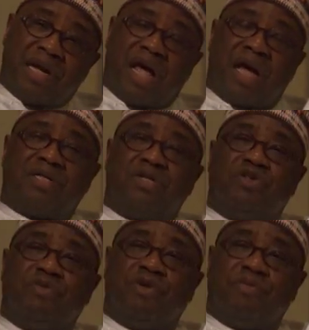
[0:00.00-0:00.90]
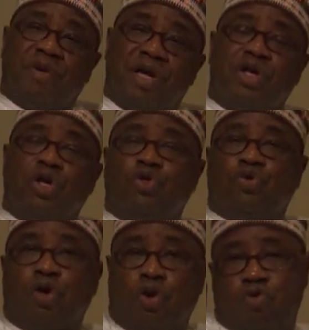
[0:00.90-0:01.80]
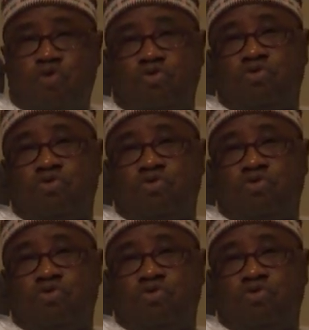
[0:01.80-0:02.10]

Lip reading: act to be made into a law.